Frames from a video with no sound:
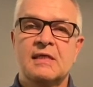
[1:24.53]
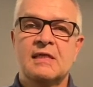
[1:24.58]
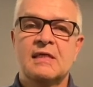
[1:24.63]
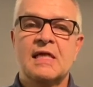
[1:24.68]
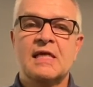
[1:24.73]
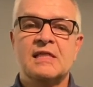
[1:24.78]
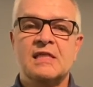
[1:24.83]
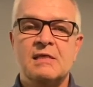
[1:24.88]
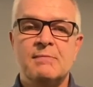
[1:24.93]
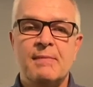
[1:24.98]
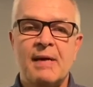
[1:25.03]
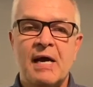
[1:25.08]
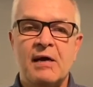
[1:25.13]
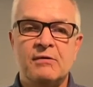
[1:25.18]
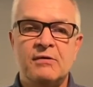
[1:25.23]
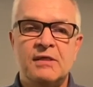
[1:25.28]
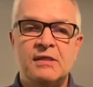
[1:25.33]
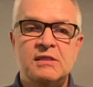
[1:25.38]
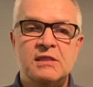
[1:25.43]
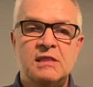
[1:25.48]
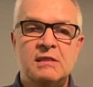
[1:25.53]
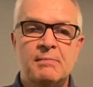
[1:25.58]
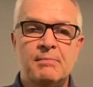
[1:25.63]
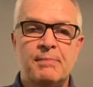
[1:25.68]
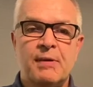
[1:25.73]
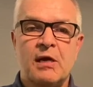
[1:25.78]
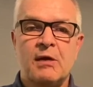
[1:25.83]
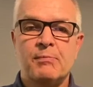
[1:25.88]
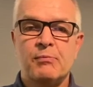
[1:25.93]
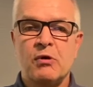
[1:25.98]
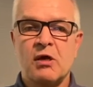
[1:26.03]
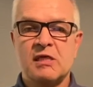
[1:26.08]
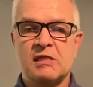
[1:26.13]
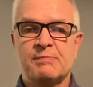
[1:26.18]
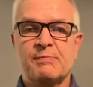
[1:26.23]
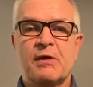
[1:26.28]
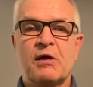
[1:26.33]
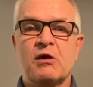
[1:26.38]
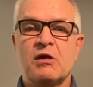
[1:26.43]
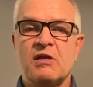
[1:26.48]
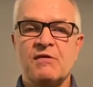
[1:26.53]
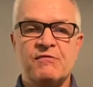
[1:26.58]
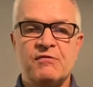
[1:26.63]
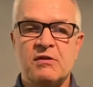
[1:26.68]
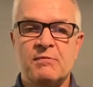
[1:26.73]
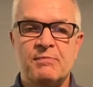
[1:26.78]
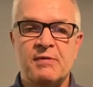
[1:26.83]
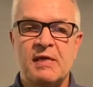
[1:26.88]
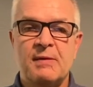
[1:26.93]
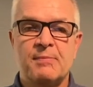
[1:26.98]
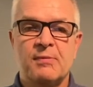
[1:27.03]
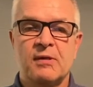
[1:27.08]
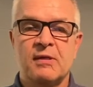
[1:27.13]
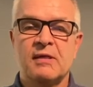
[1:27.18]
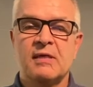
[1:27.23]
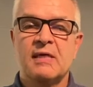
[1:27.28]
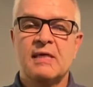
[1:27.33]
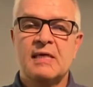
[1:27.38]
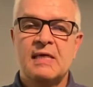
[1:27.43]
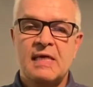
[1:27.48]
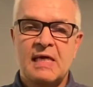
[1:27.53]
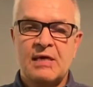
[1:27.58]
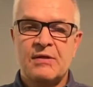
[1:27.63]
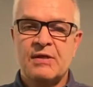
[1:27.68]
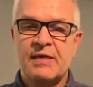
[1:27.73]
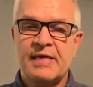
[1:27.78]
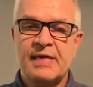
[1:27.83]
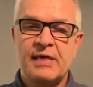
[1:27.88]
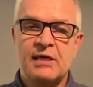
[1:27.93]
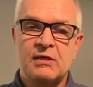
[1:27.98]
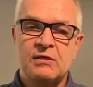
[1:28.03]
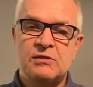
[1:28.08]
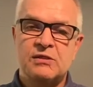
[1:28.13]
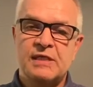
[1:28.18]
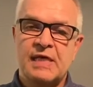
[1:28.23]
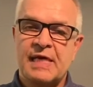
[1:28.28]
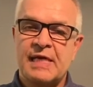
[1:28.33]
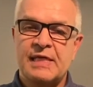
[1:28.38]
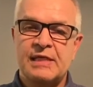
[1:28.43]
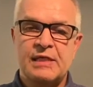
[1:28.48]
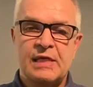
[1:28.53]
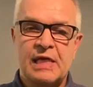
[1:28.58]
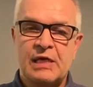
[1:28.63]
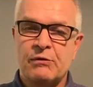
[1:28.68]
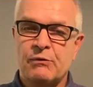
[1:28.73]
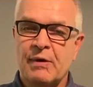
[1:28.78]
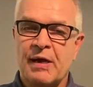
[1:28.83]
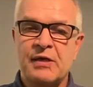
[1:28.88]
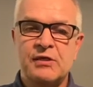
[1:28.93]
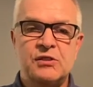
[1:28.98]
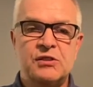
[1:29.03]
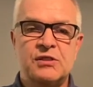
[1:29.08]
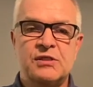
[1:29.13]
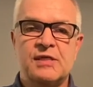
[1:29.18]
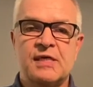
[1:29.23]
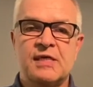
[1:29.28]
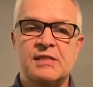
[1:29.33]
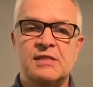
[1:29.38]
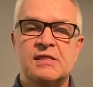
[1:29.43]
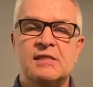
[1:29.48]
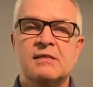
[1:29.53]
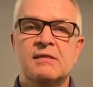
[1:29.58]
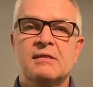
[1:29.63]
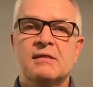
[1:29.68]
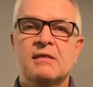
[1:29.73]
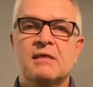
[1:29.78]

Let the mountains bear prosperity for the people, and the hills in, in righteousness.